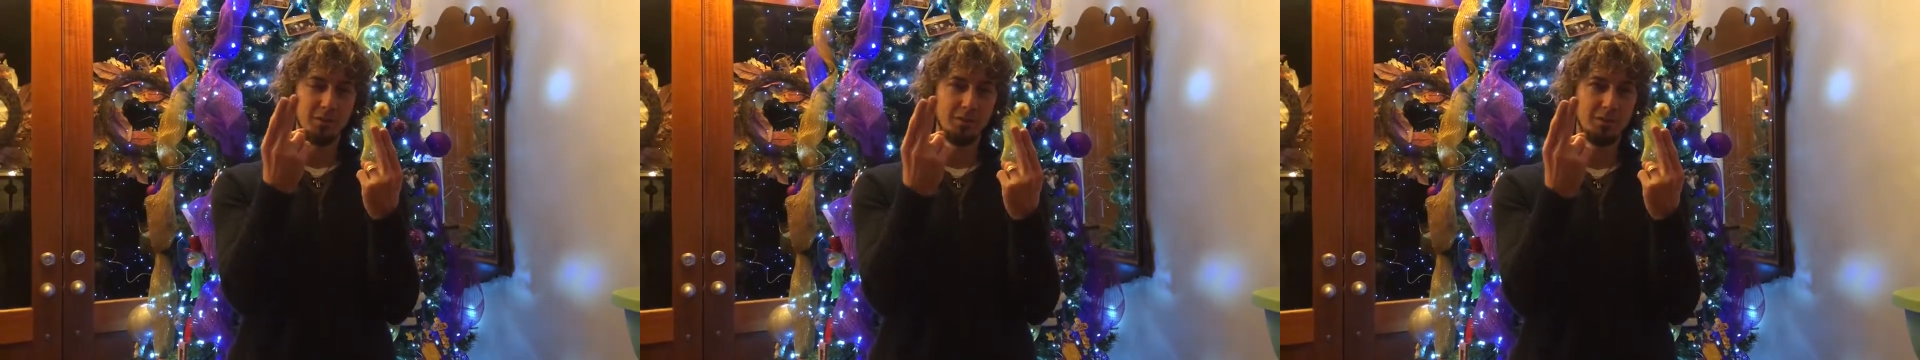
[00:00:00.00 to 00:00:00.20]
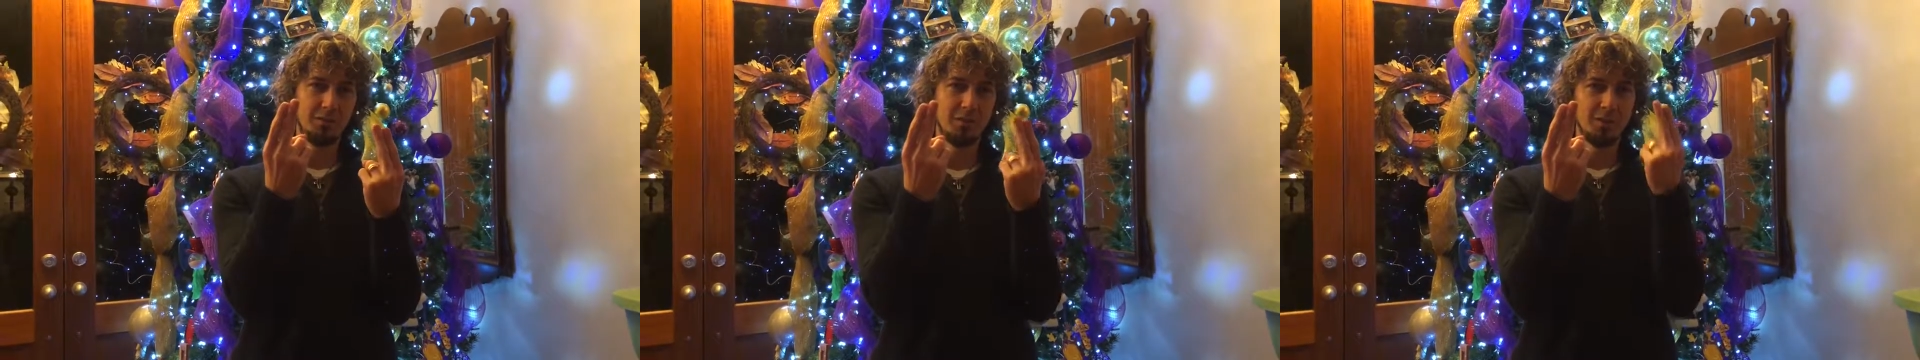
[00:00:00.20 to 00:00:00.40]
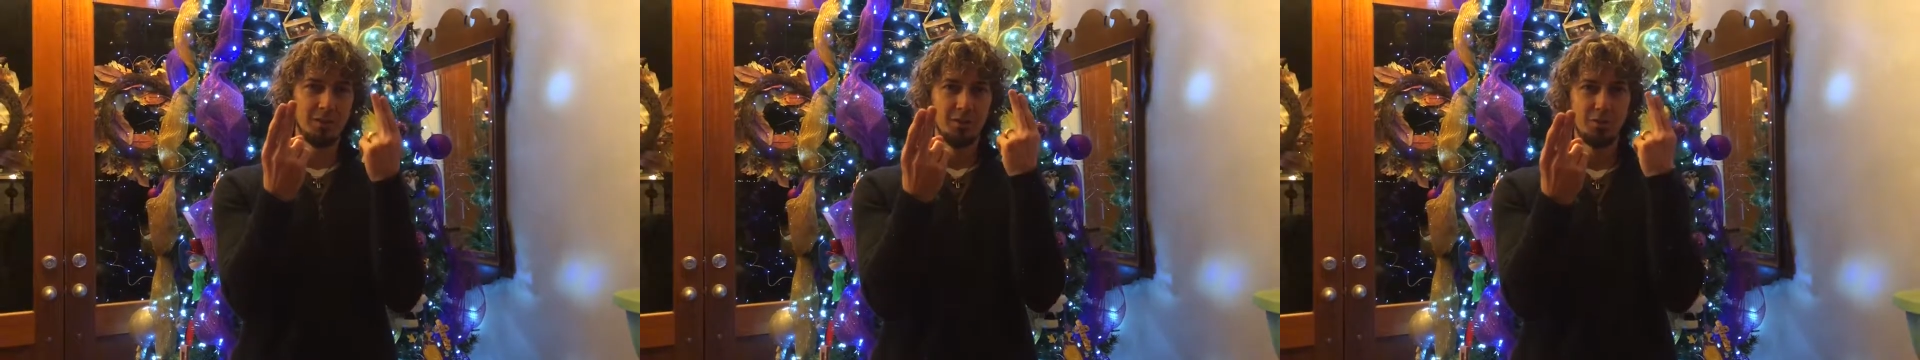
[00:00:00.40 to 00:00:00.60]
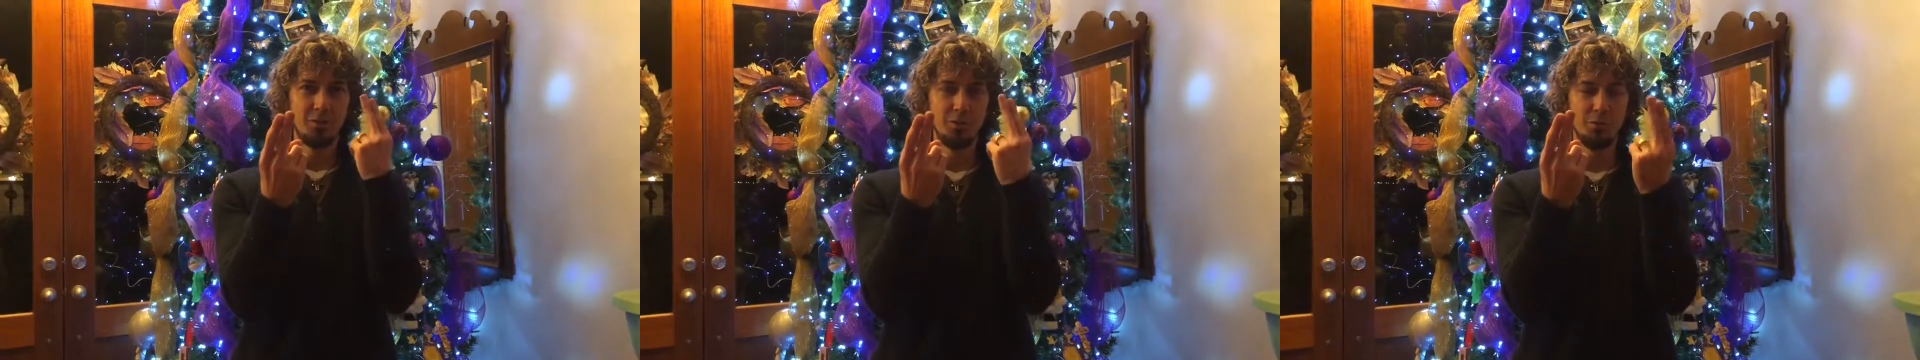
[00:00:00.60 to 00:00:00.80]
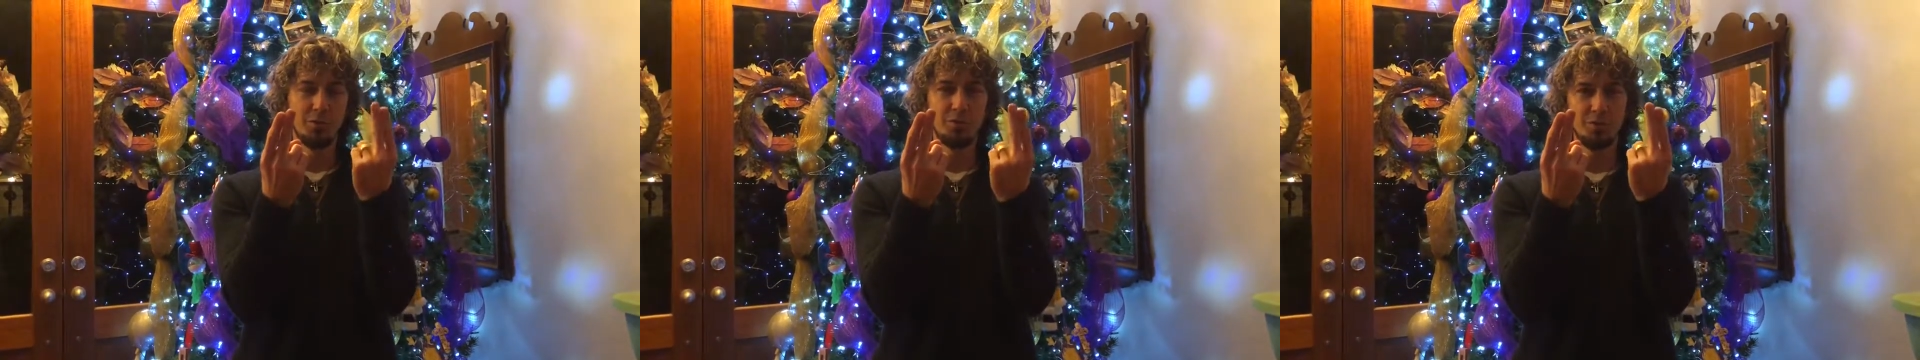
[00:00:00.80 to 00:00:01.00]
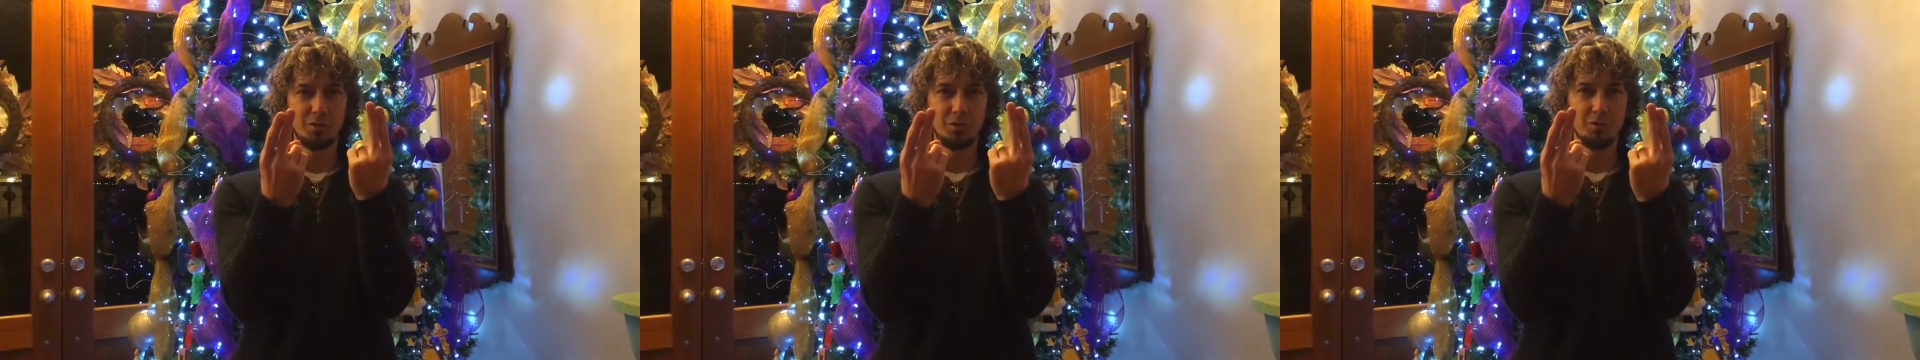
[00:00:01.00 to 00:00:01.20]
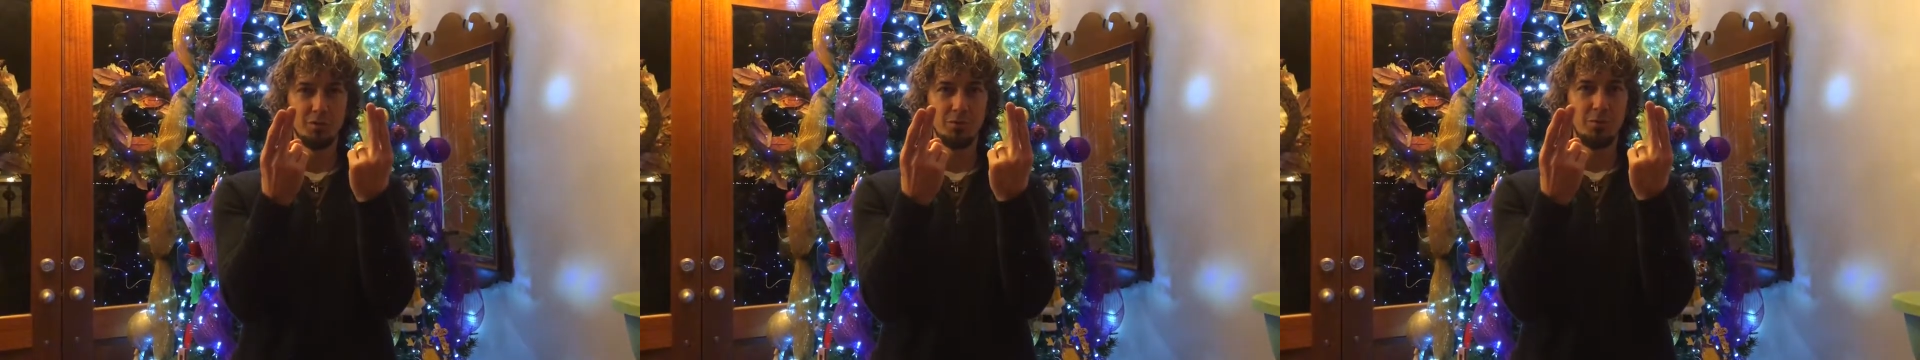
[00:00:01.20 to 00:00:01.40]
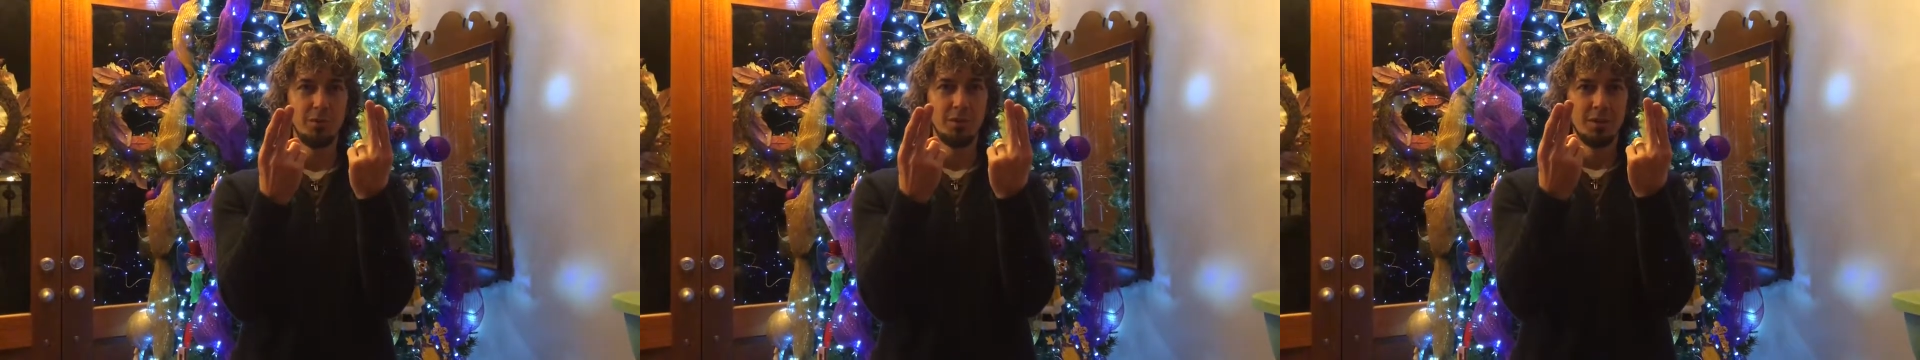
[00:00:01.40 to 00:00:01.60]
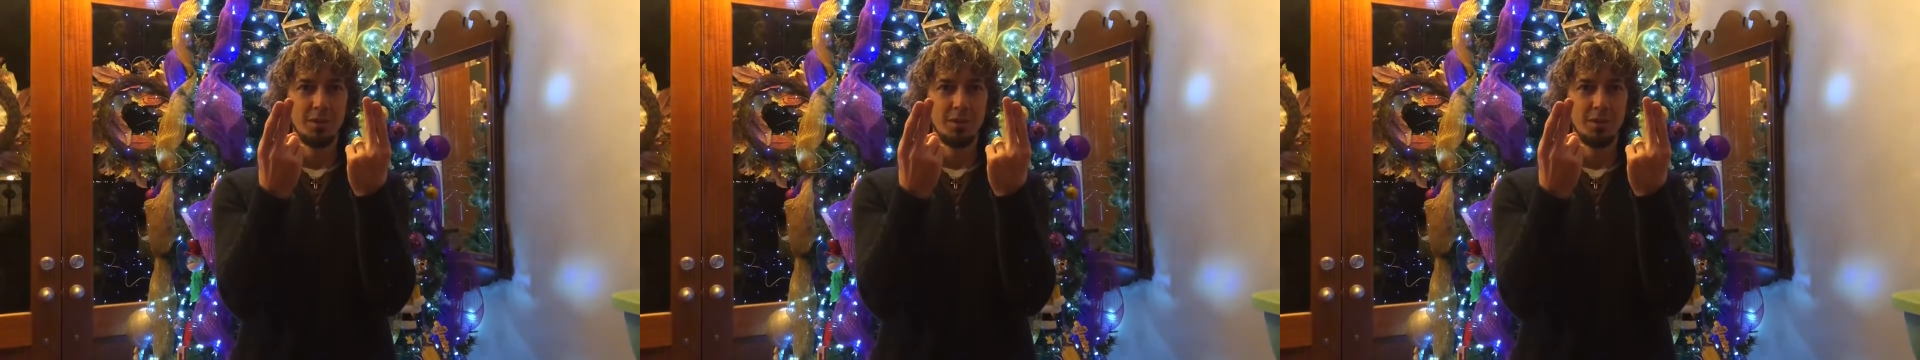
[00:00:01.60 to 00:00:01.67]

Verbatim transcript: it's 2 and 2,